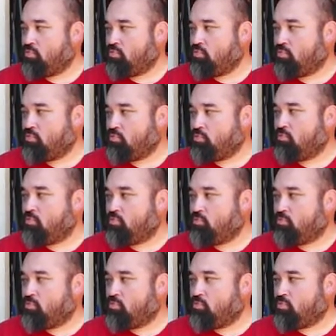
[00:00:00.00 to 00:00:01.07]

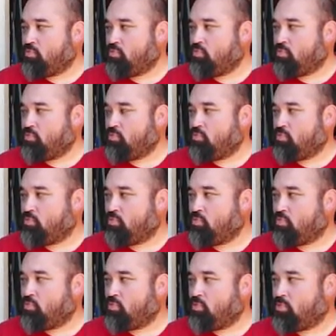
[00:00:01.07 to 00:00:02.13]

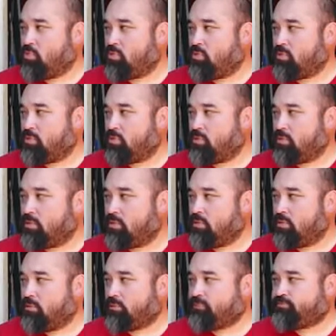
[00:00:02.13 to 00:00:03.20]

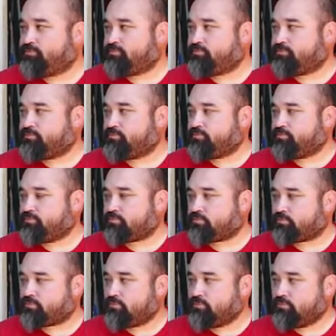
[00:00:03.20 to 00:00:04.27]

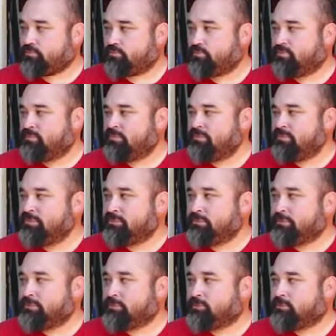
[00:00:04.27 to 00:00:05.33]

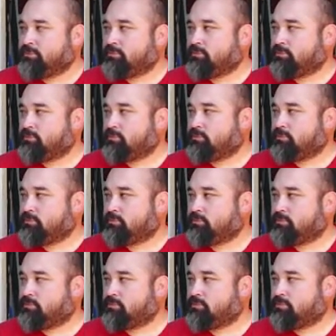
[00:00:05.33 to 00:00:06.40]

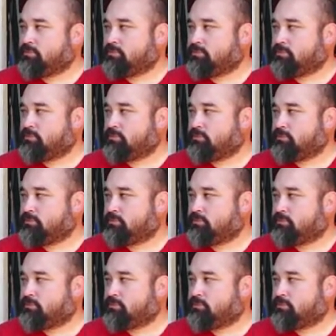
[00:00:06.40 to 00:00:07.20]
The person shown says nothing.